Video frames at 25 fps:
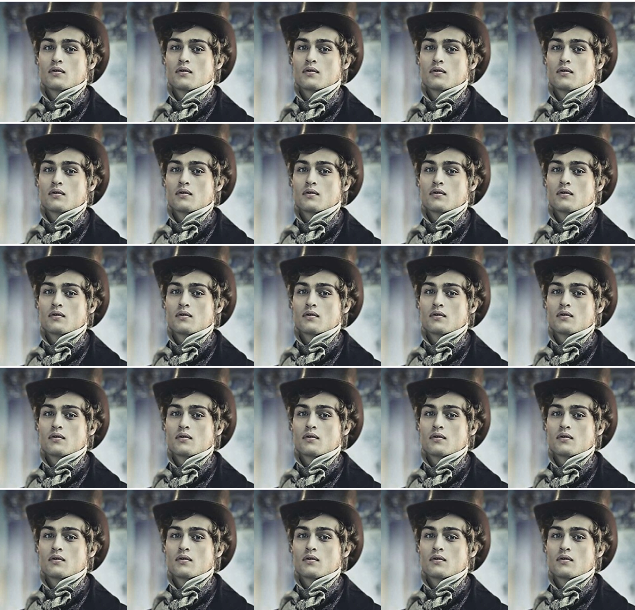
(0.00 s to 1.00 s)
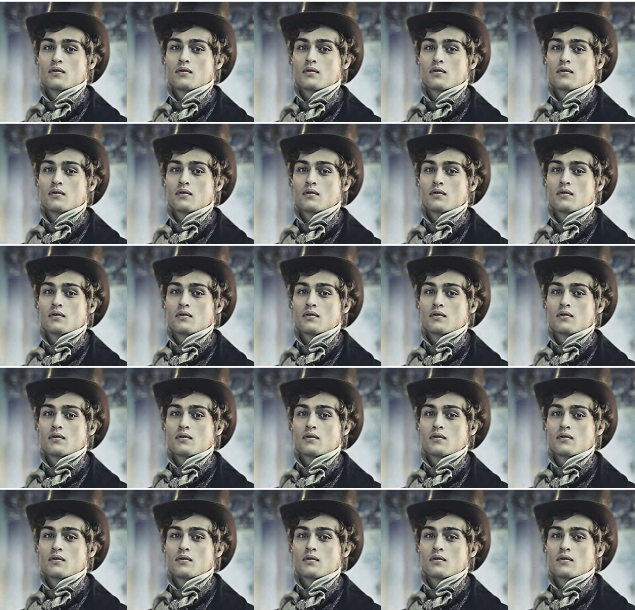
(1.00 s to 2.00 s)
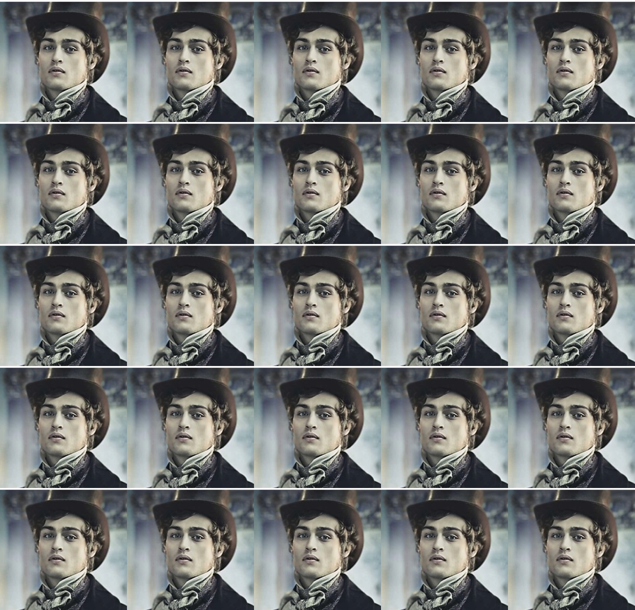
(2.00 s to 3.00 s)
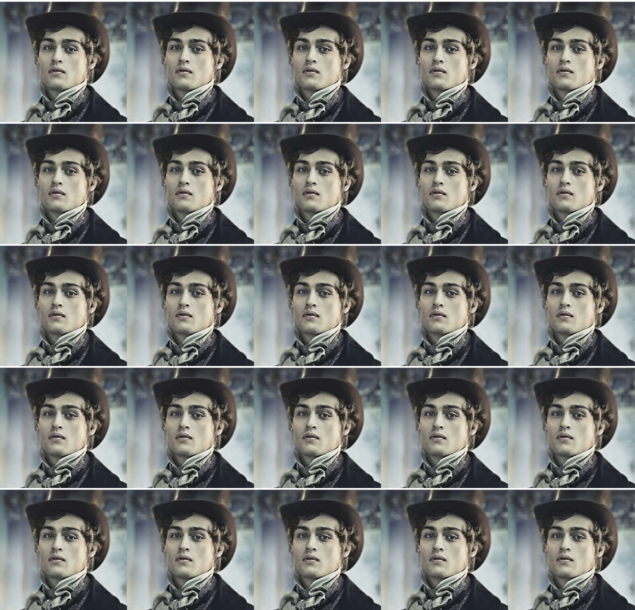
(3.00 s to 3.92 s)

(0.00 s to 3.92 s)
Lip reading: This is a still picture; no speech is visible.